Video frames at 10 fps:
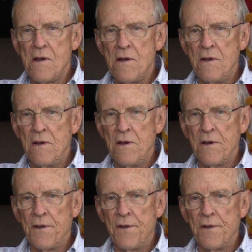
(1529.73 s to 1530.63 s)

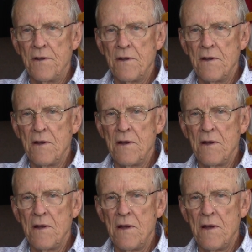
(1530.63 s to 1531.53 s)
And
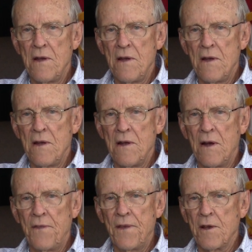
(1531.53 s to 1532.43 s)

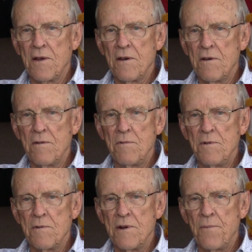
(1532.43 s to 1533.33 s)
I think, uh, we
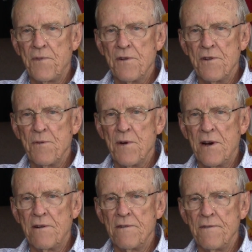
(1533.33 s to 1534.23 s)
were up there in a
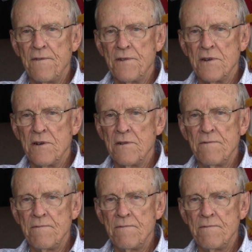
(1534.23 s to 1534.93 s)
matter of, uh,